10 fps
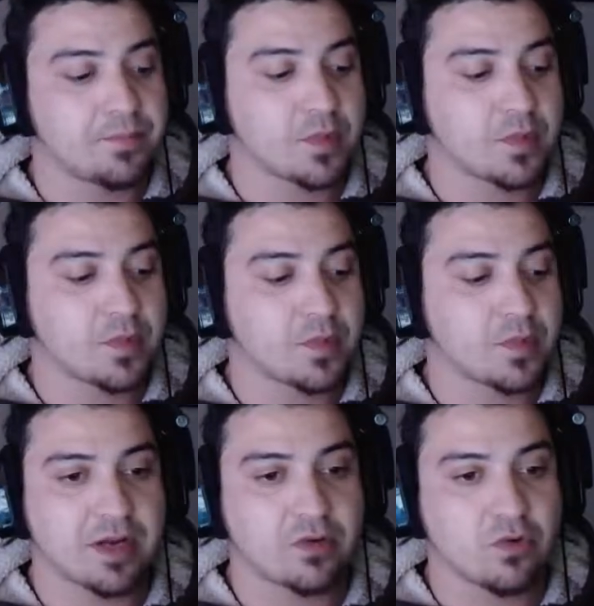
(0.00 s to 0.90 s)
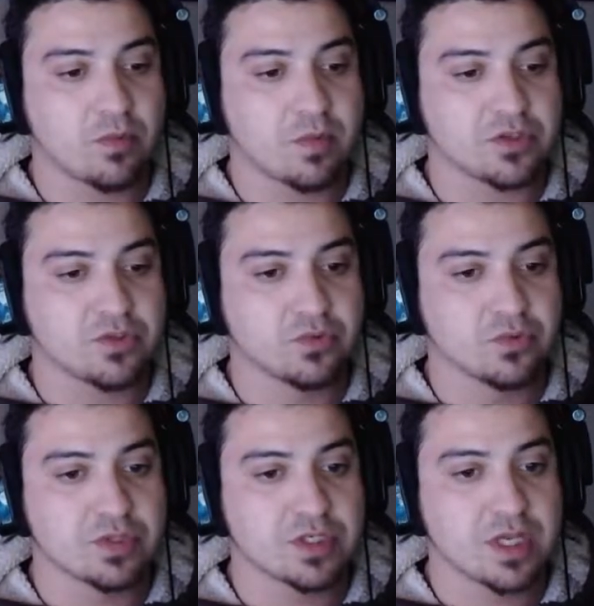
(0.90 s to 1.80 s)
upgraded all my
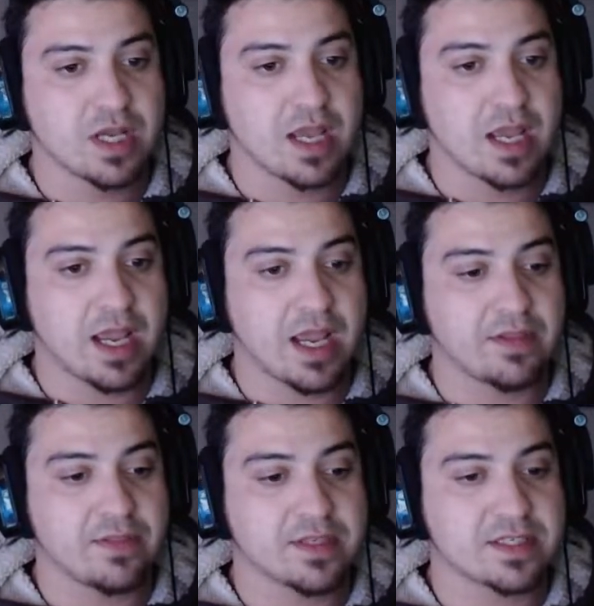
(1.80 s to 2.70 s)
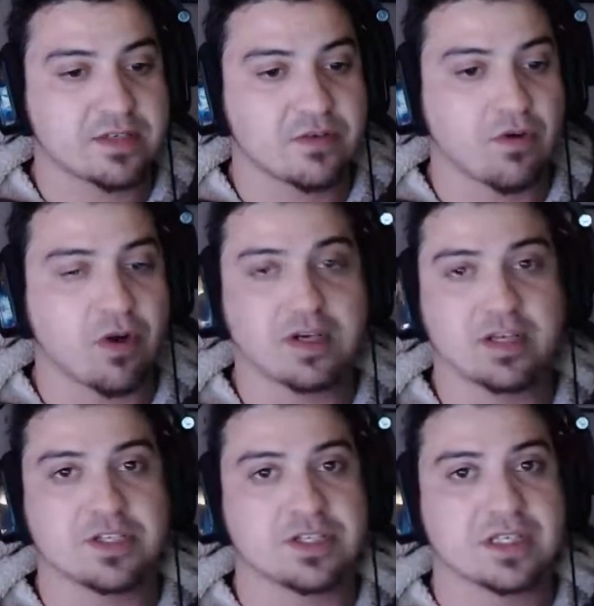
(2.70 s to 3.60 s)
tools, and this
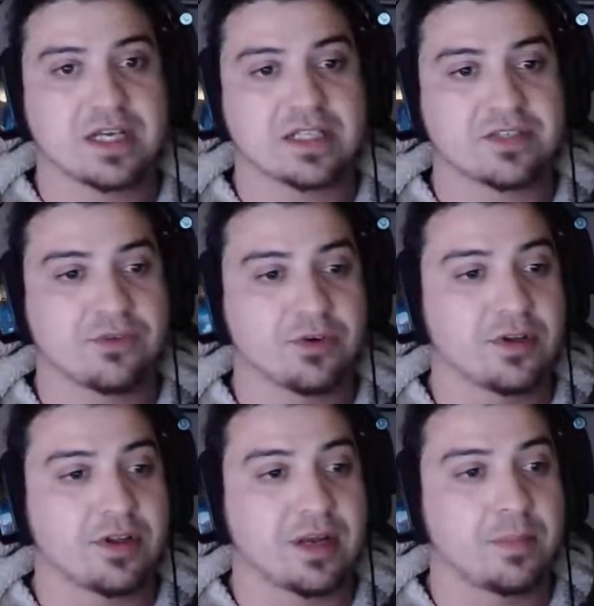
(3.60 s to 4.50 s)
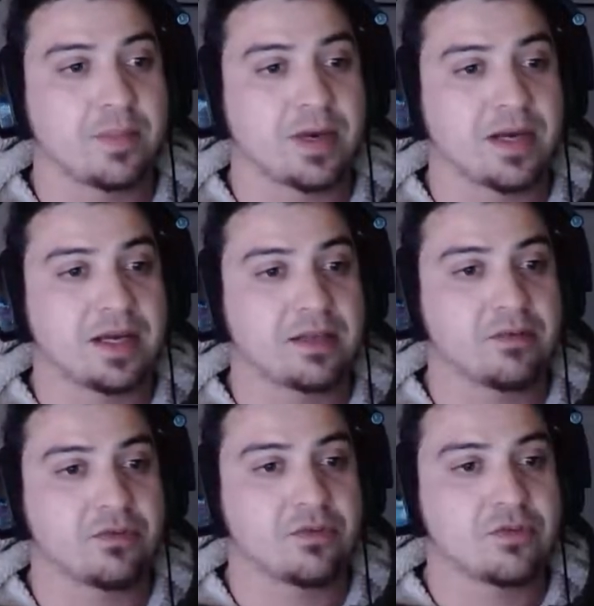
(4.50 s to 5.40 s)
grinder just cuts through it like butter.
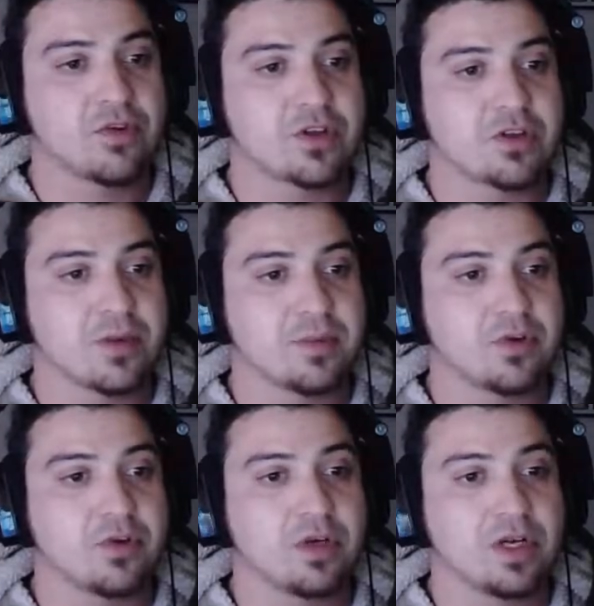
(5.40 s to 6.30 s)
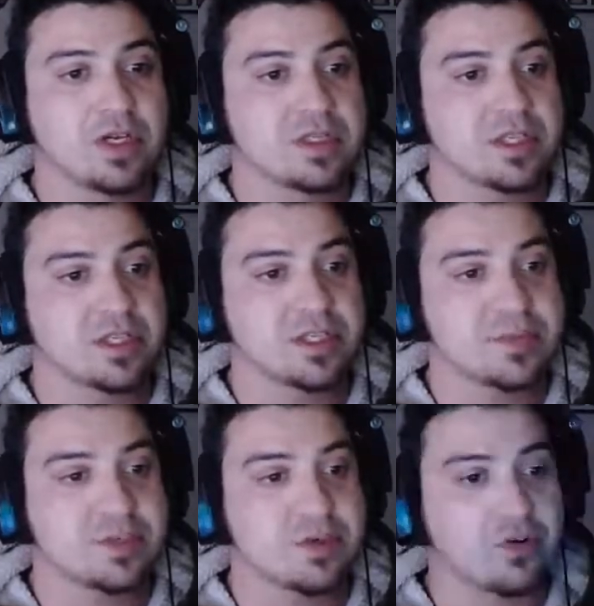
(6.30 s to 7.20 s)
It took no time at all. So the
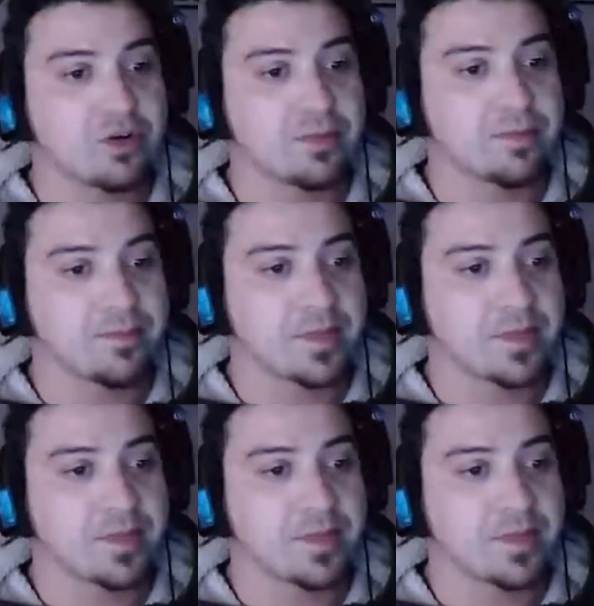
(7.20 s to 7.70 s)
ship's gone.